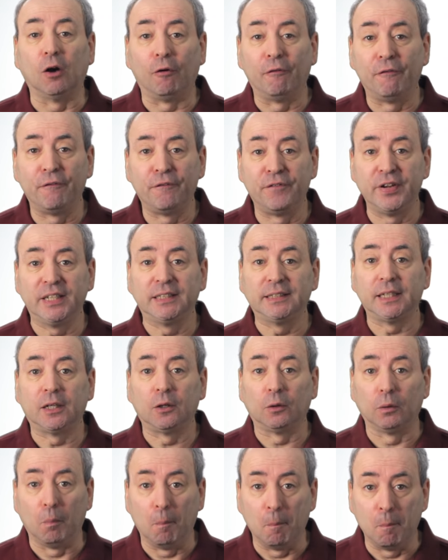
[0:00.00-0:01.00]
of
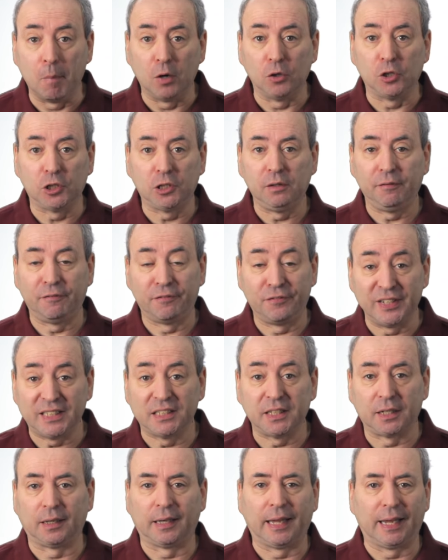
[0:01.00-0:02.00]
physical motion,
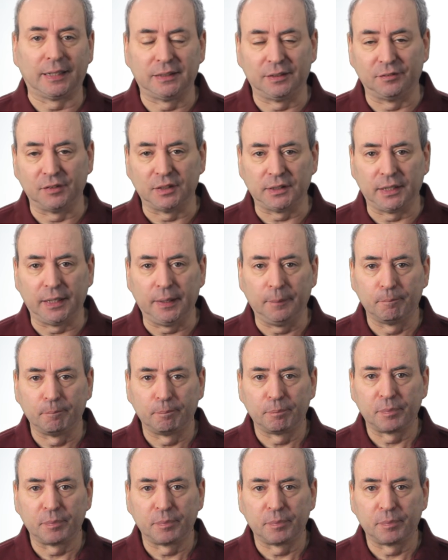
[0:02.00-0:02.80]
physical activity,